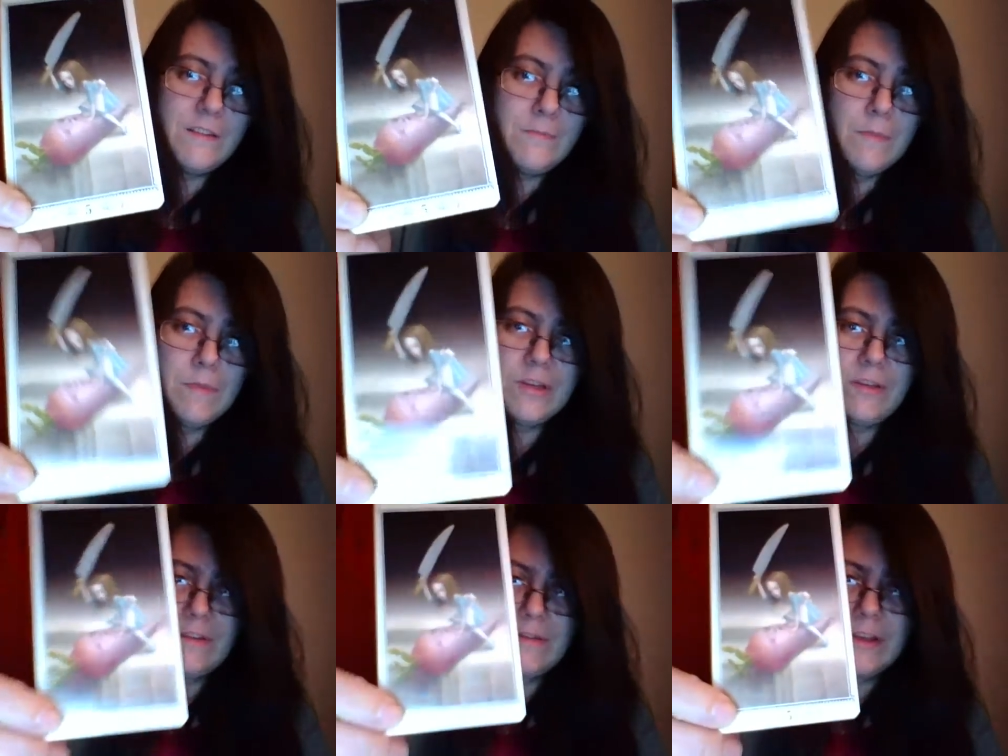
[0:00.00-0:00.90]
Maybe
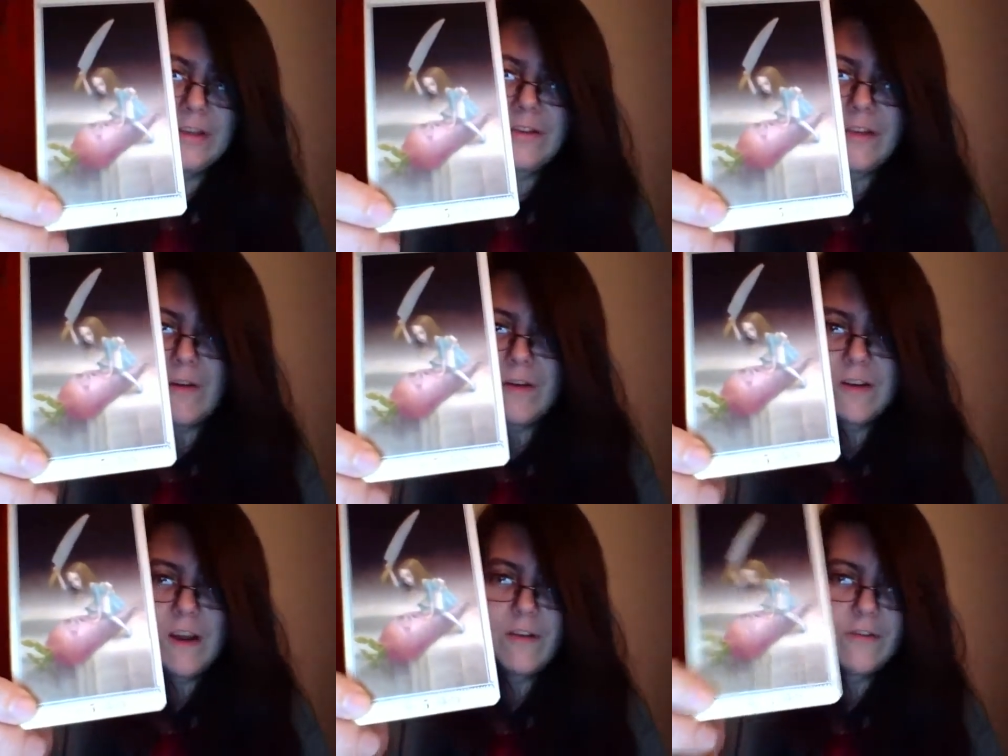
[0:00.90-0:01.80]
she's a
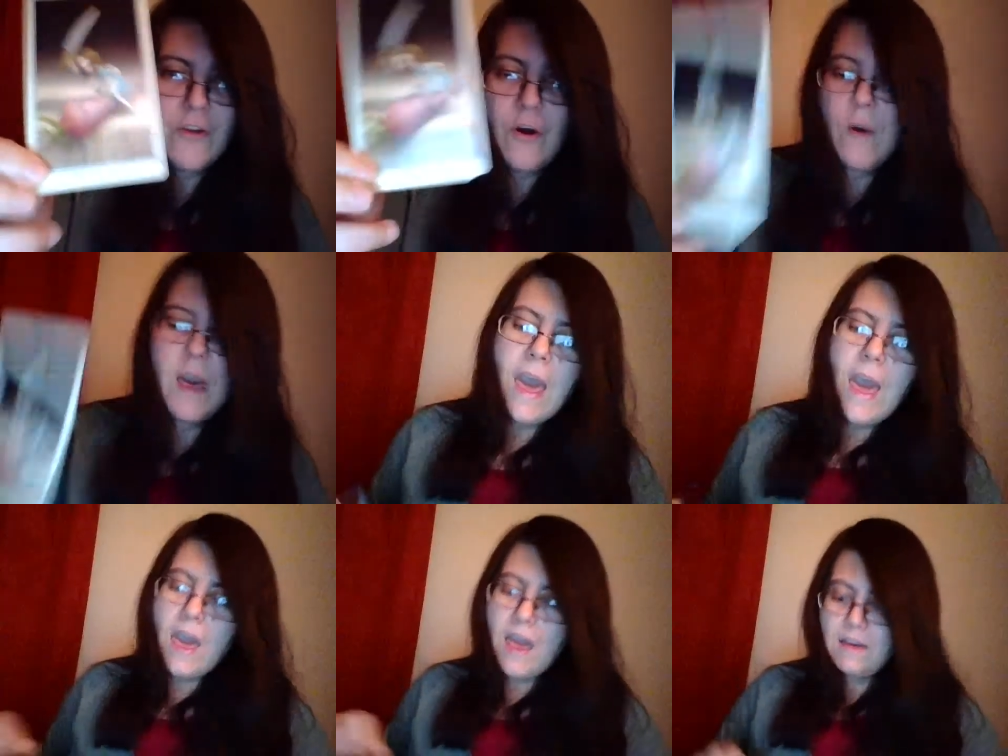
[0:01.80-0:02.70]
vegetarian, I don't know.
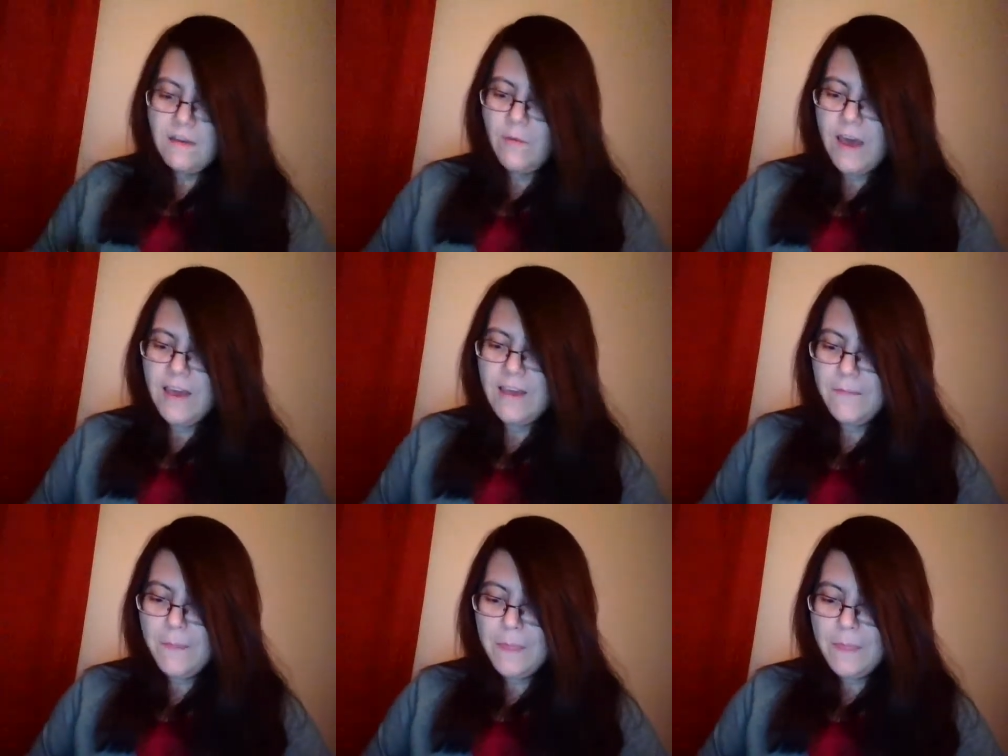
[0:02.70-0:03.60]
Anyway,
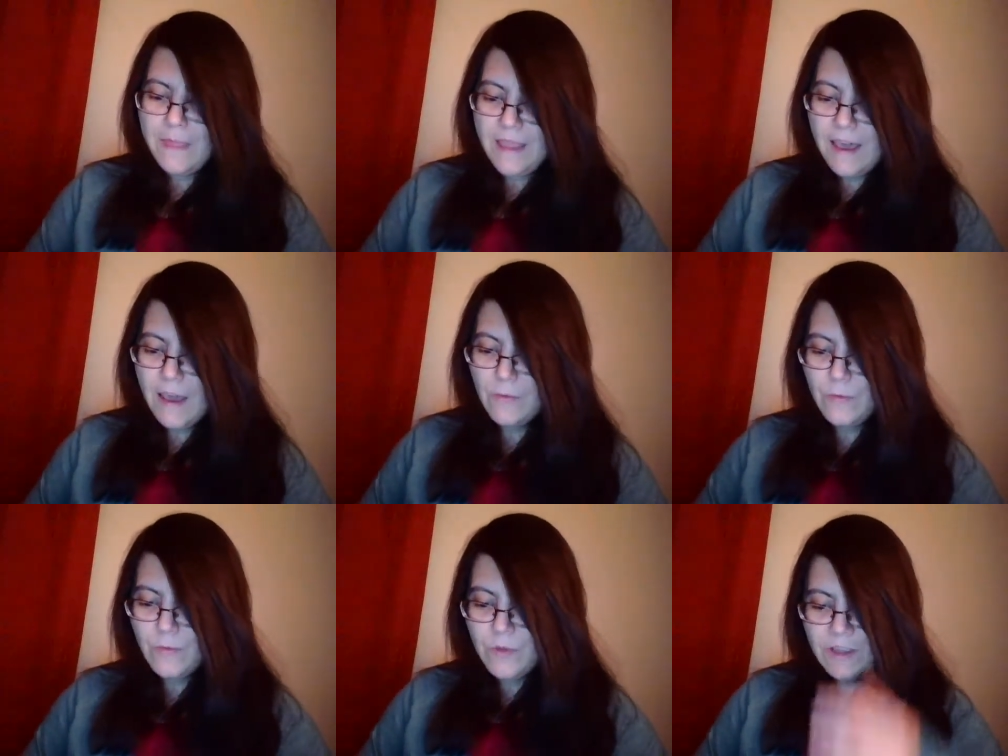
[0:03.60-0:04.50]
I
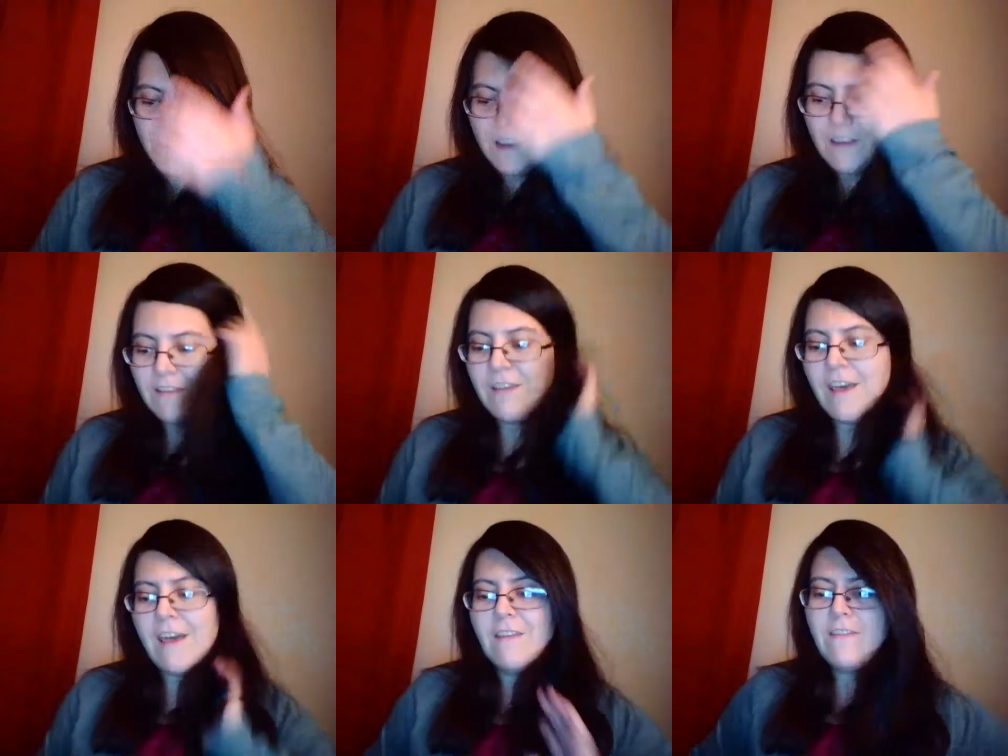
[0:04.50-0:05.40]
would read this
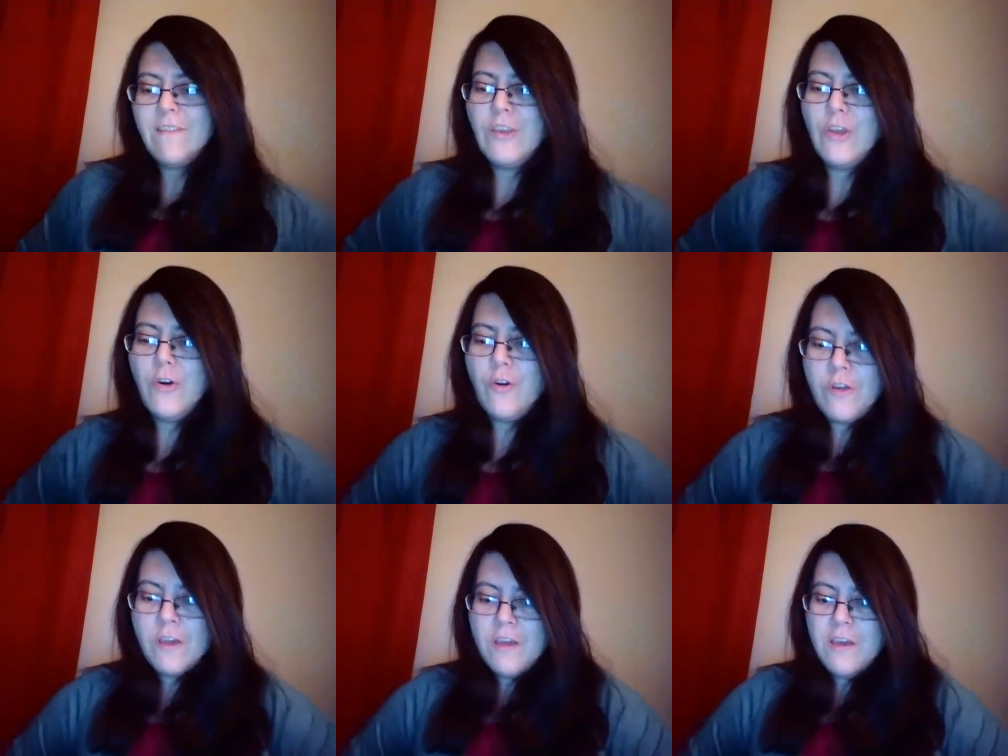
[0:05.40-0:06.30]
as
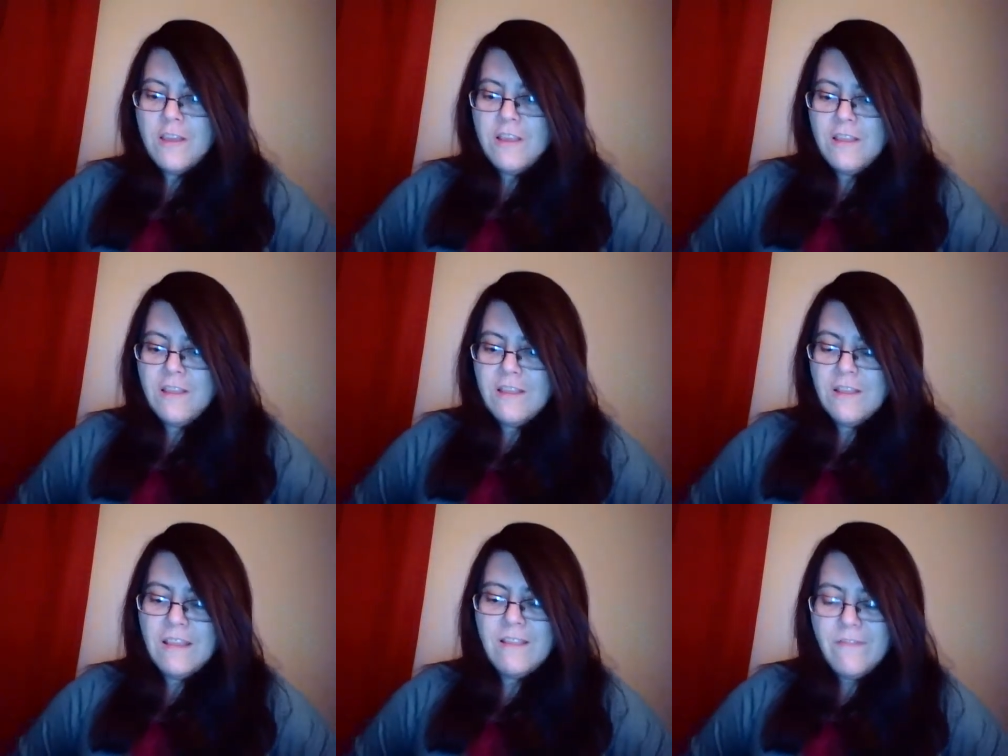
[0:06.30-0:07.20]
you're,
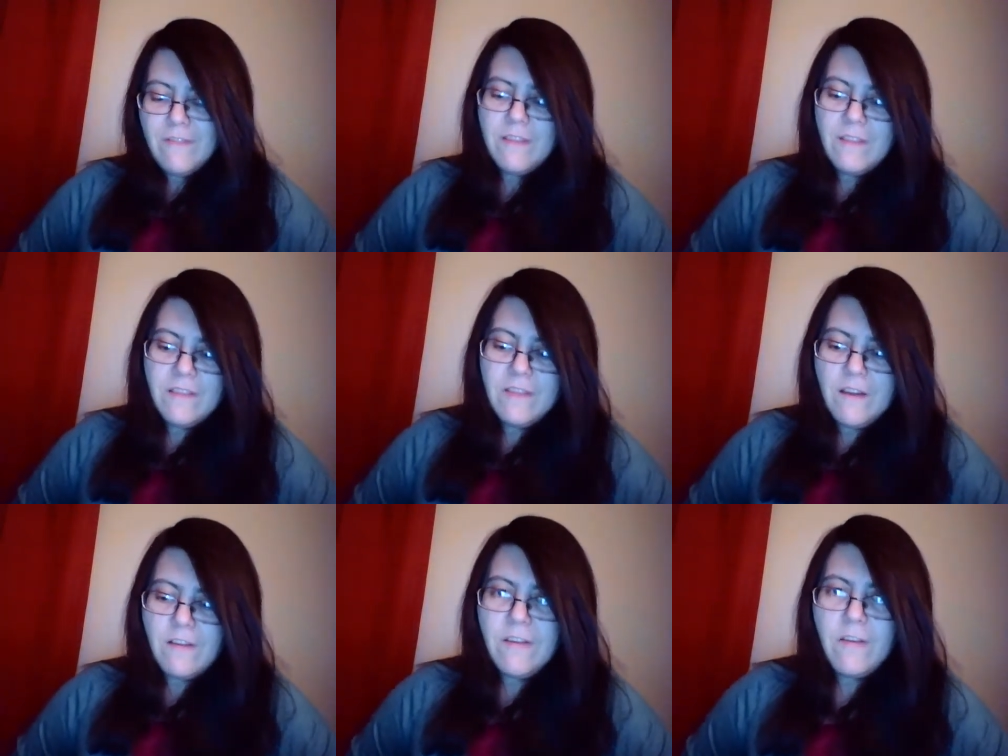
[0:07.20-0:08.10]

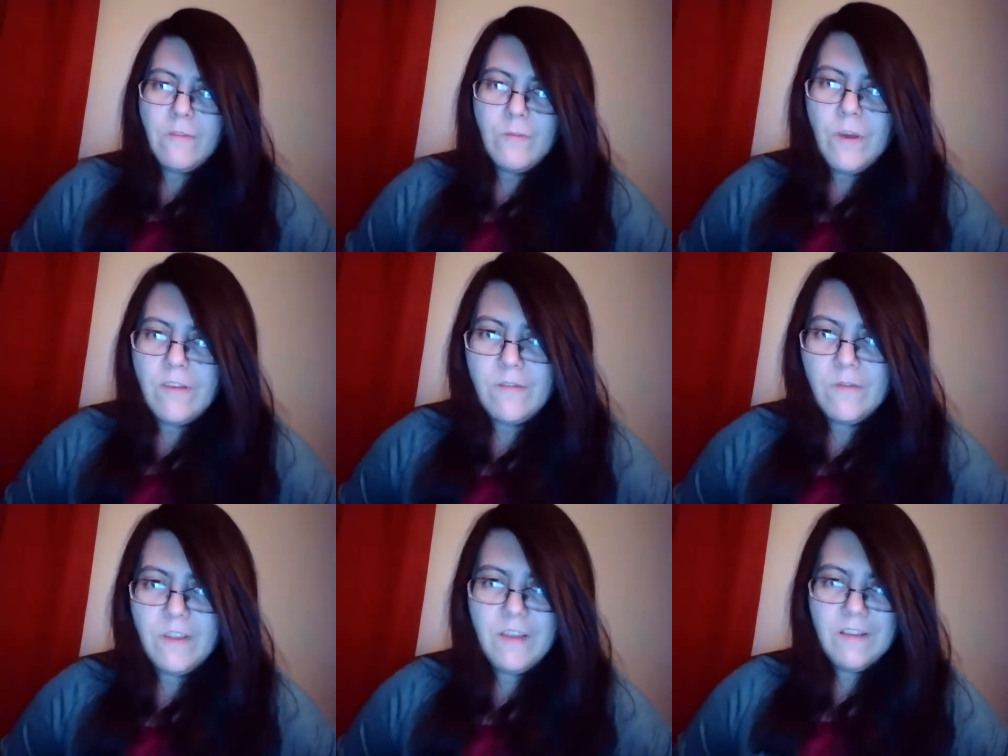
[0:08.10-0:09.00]
there are several ways of
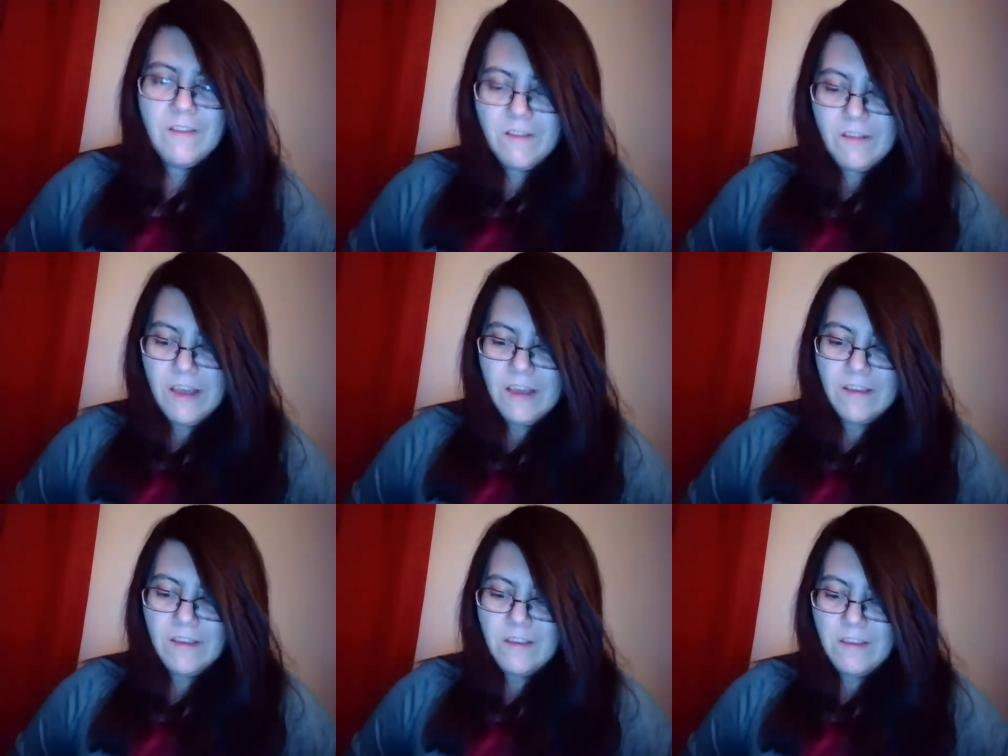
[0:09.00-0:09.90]
reading this. It's like,
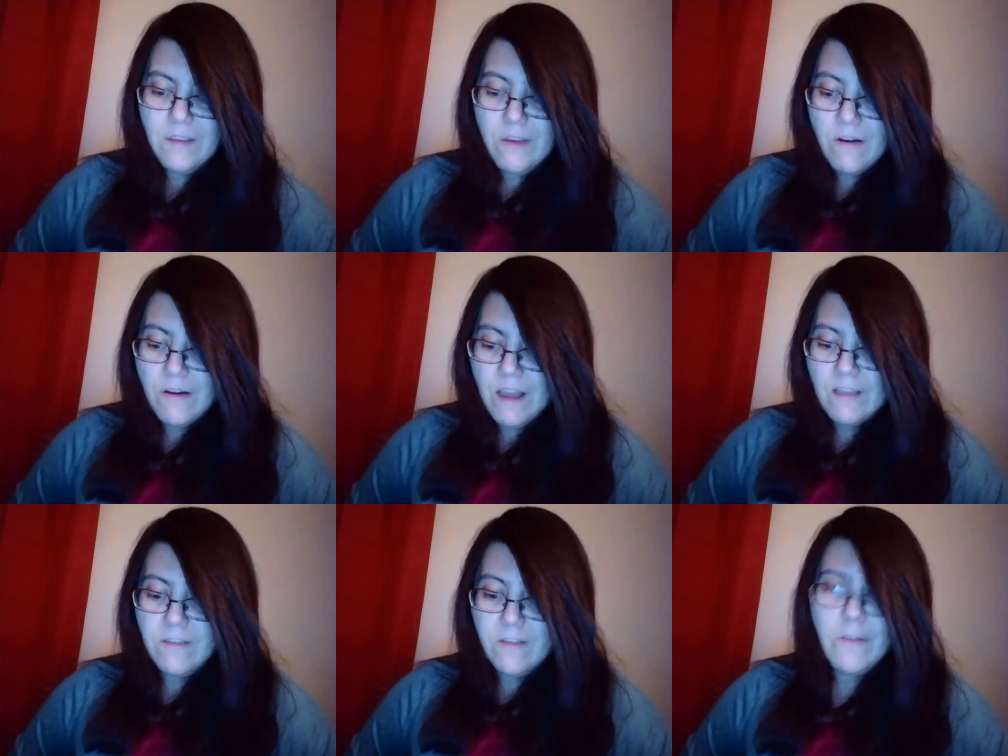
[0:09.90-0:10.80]
you're not
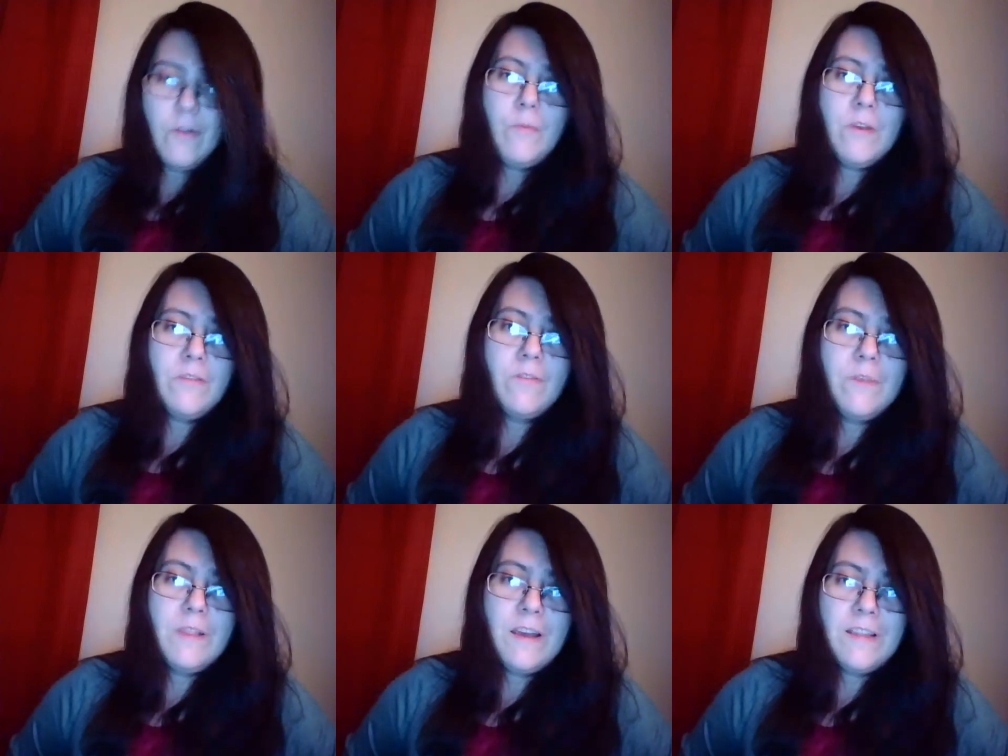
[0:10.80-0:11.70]
stupid, could
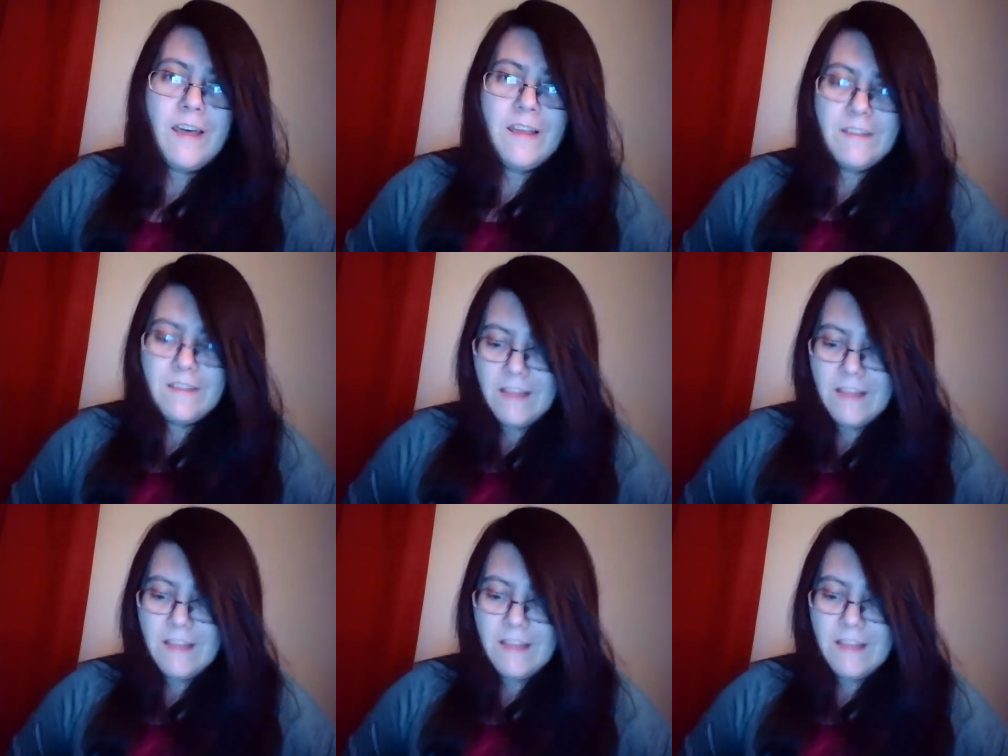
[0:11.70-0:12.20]
be like that.